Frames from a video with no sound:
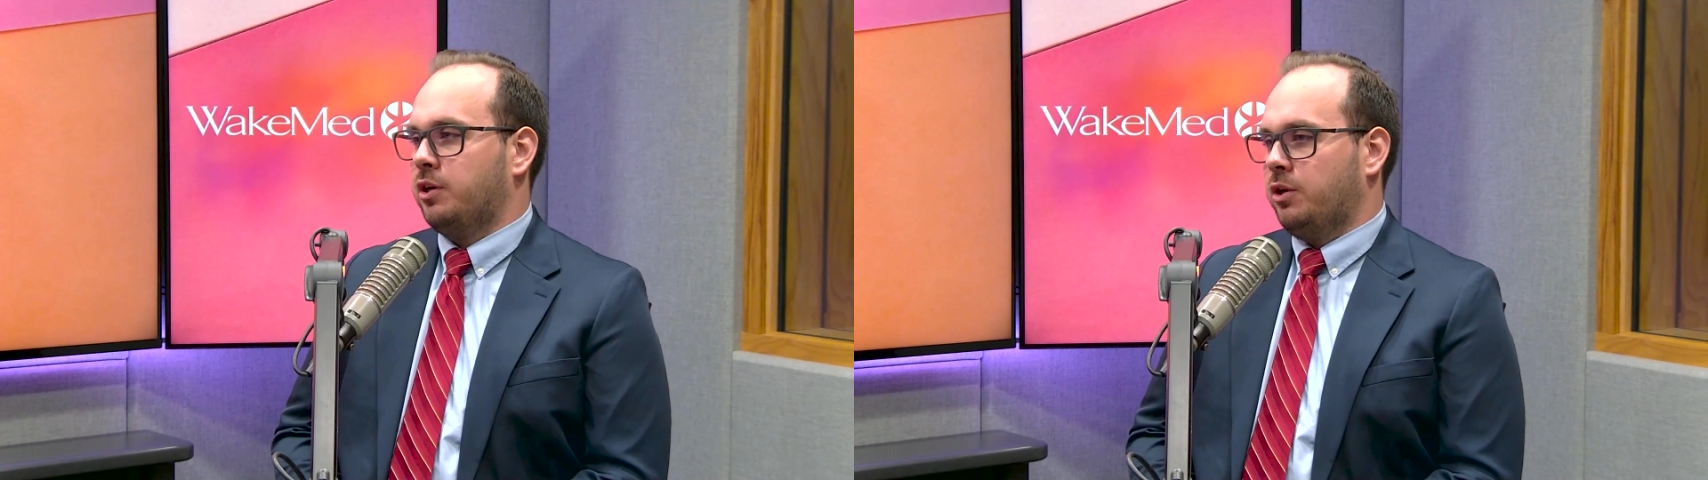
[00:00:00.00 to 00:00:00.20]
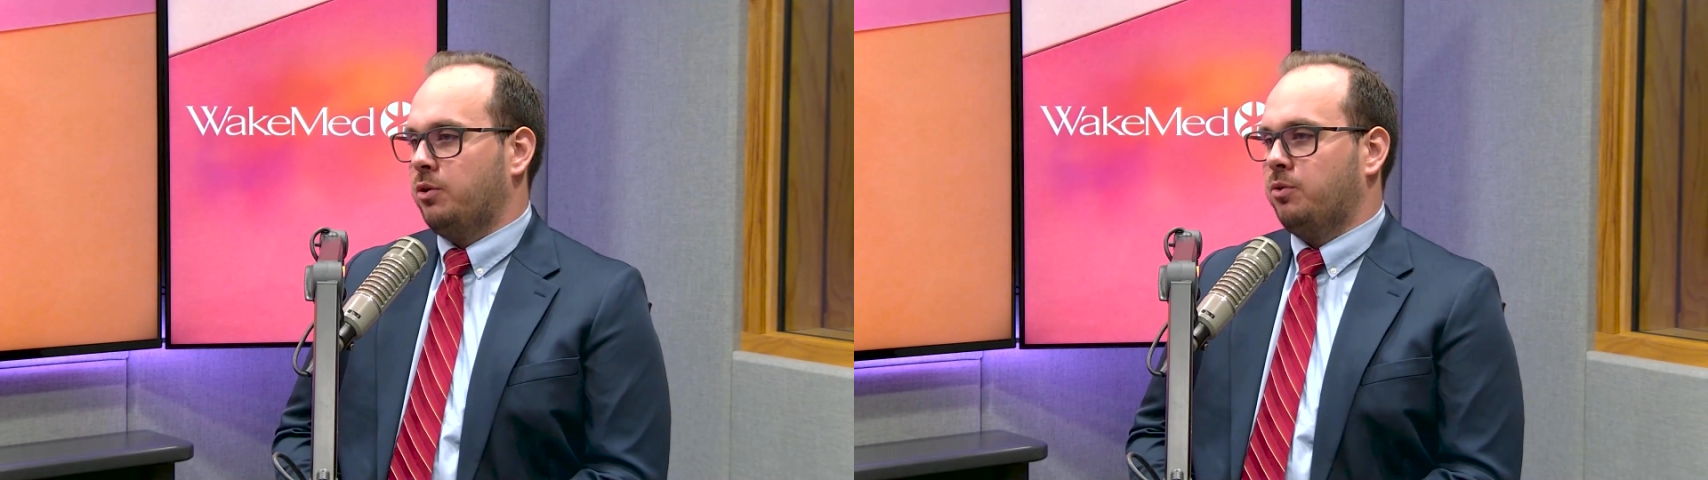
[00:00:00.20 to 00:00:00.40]

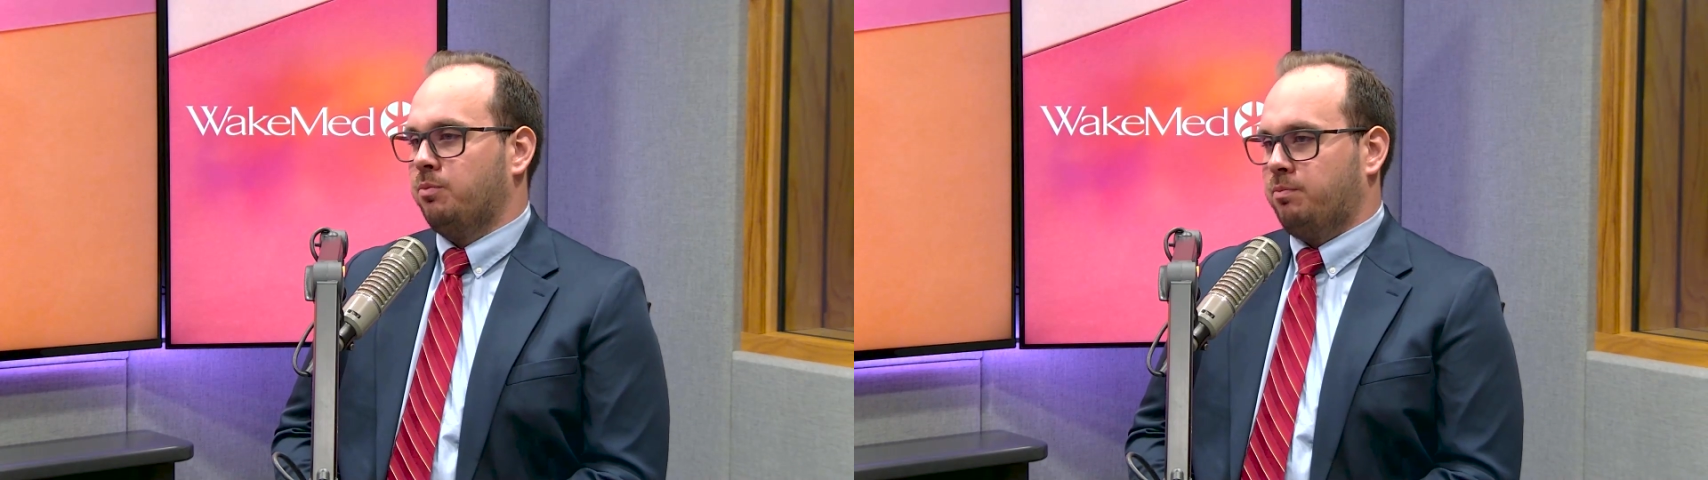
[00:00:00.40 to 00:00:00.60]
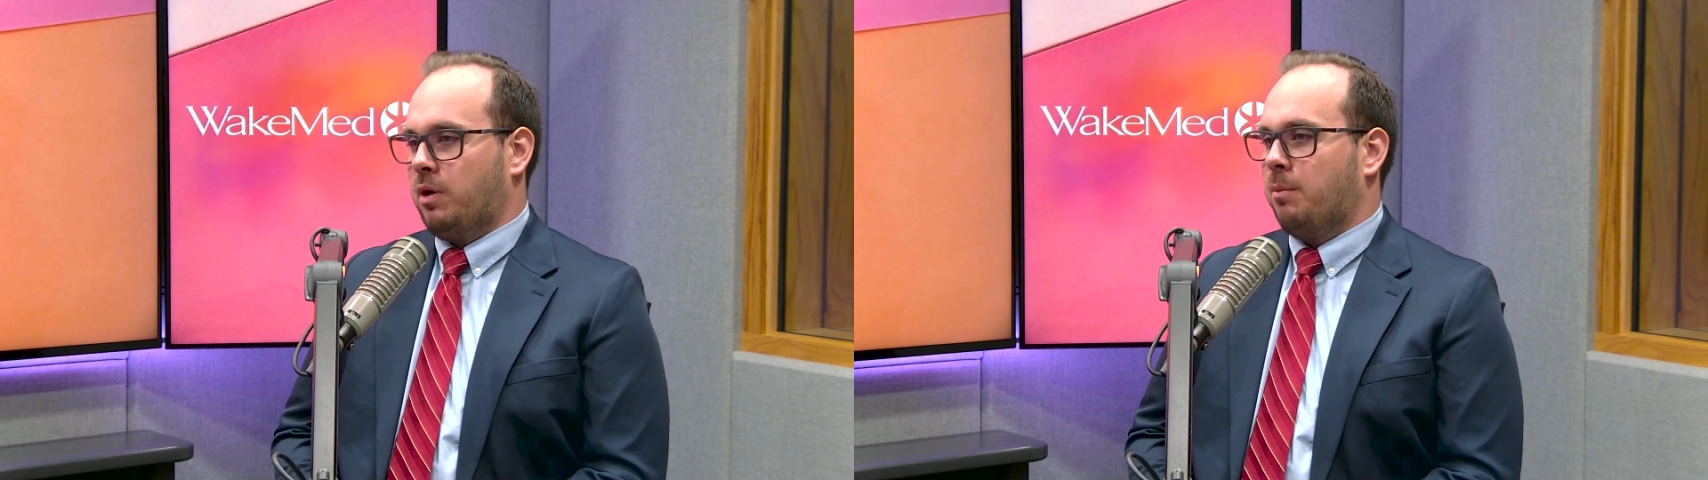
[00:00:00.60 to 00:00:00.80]
you
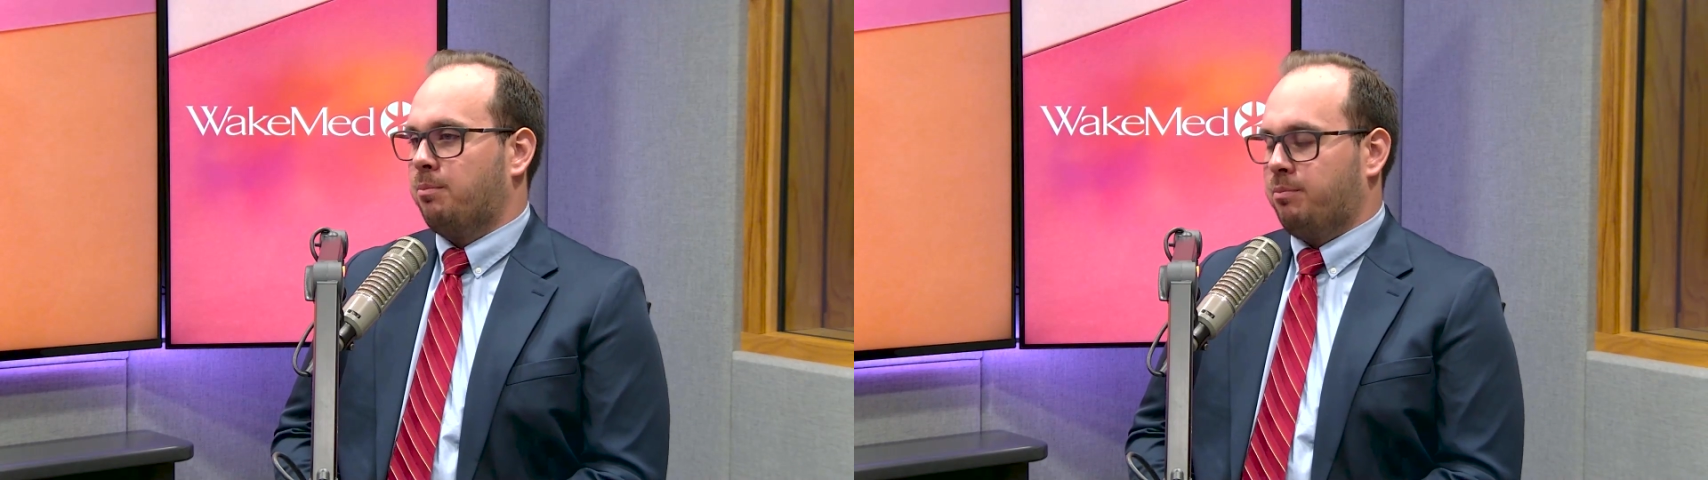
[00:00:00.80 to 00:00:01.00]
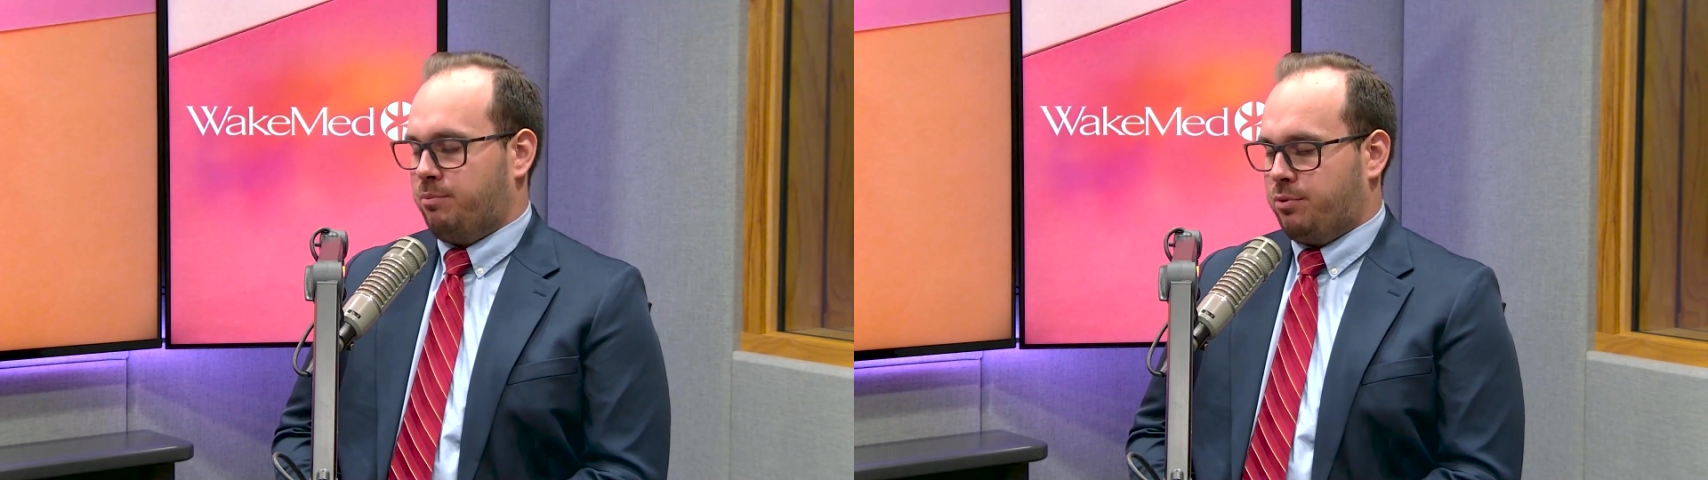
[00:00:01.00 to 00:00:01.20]
are
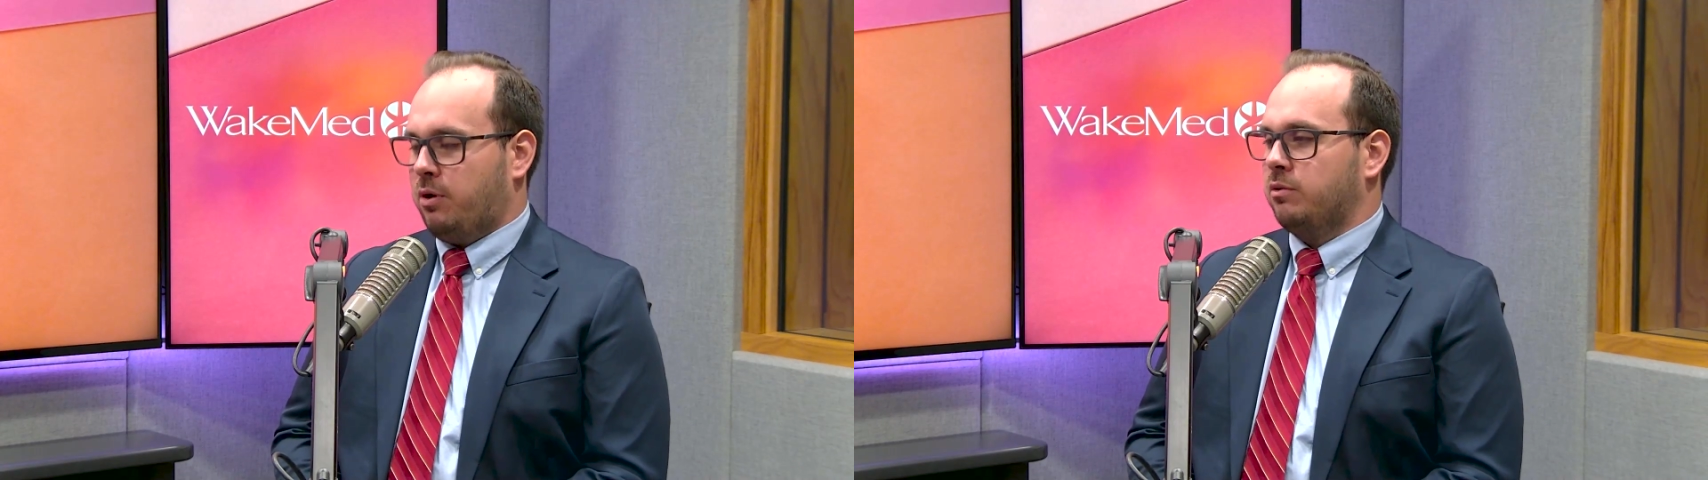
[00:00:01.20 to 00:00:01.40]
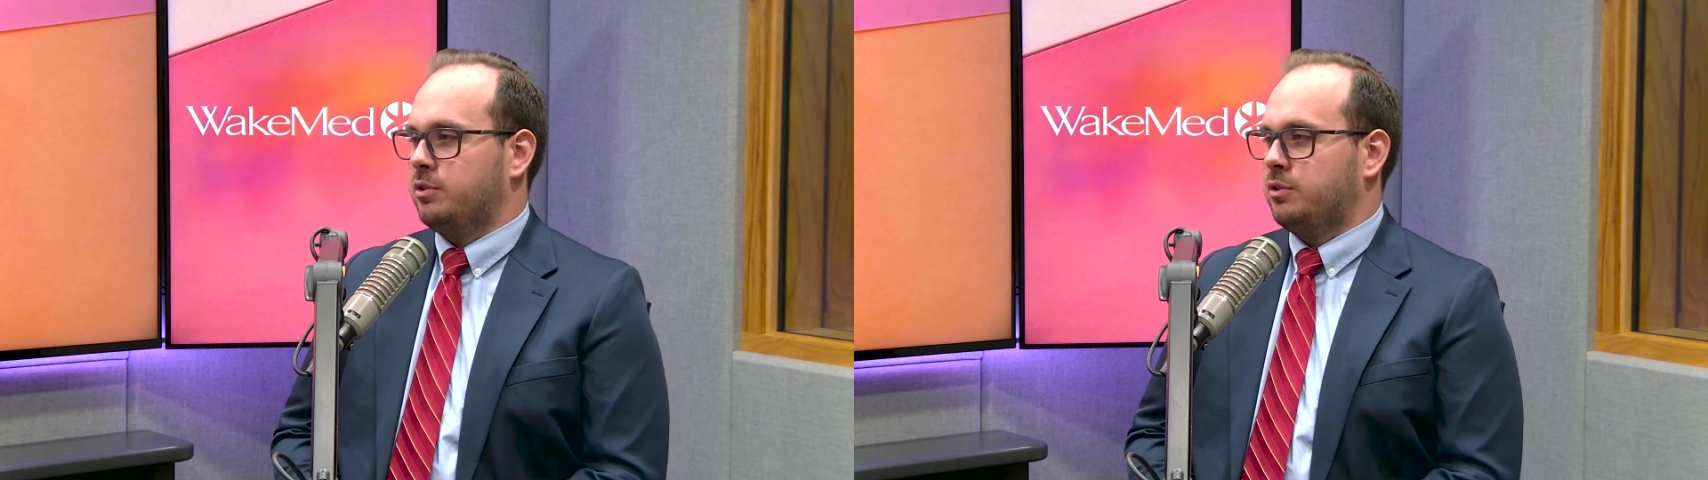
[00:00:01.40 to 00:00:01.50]
prone